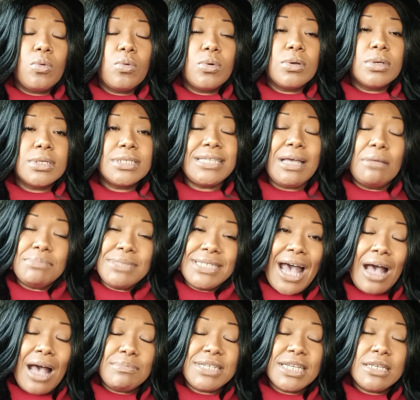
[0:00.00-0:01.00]

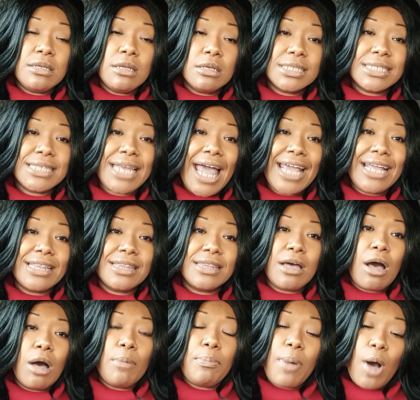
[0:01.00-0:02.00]
sometimes it looks like
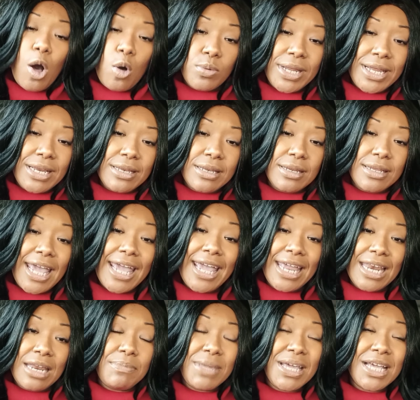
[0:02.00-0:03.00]
the opponent, your
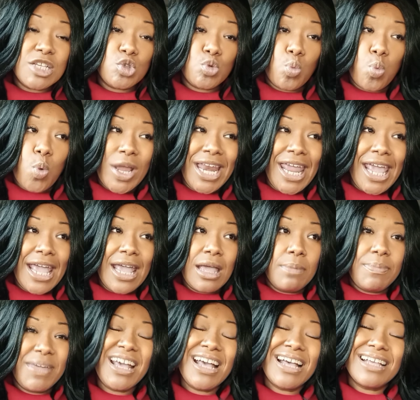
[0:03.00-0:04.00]
enemy, is winning
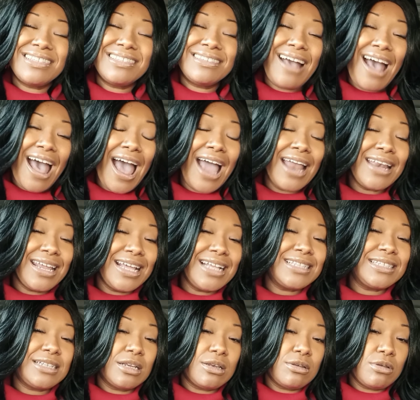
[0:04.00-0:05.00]
because God needs
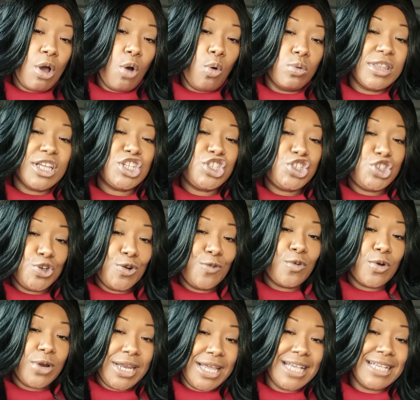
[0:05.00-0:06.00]
to know that you're
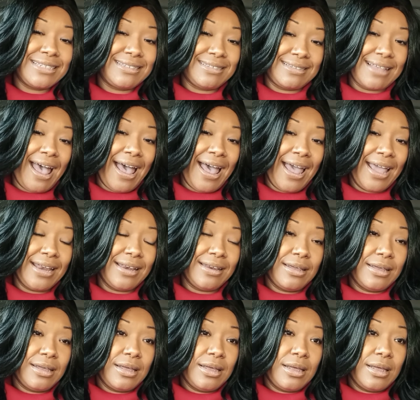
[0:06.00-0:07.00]
on his side.
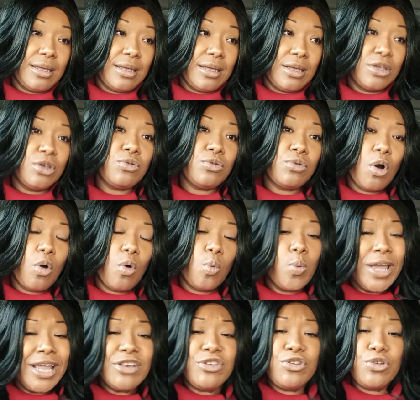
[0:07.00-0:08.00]
You know,
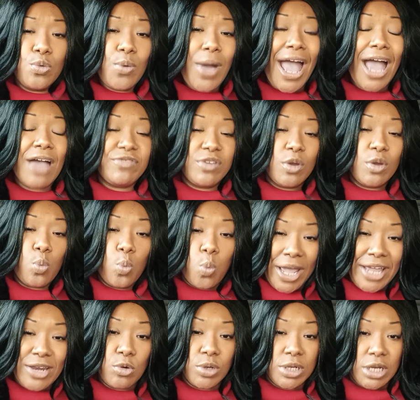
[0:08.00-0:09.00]
we do have to
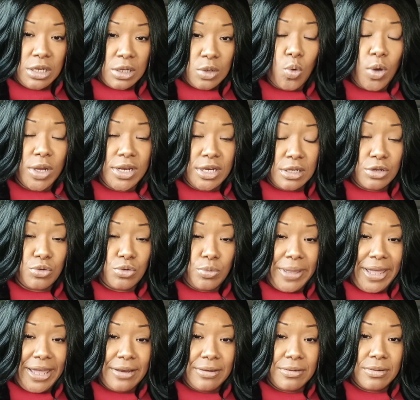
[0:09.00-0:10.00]
wait on the Lord a little
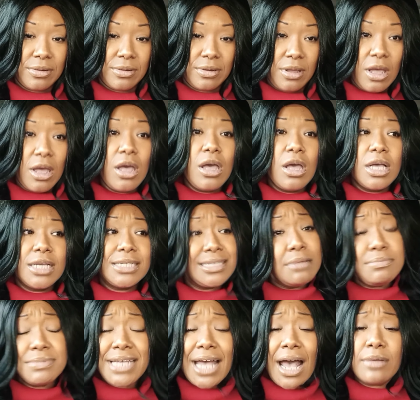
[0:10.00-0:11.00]
bit.
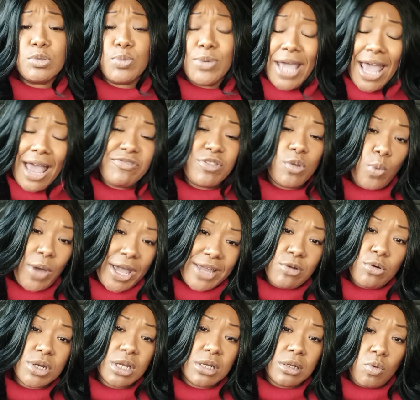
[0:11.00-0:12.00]
Sometimes we have to wait
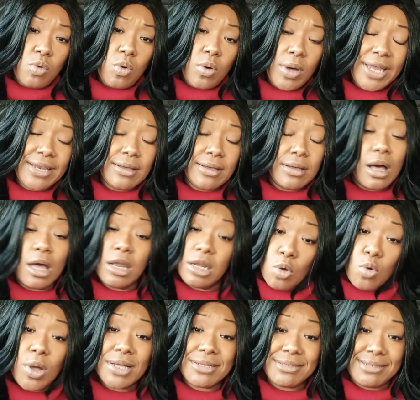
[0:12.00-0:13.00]
on the Lord a
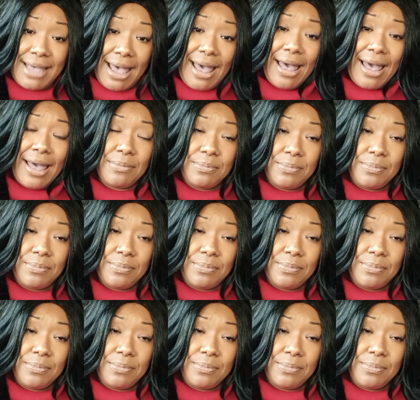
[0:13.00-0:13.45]
long time.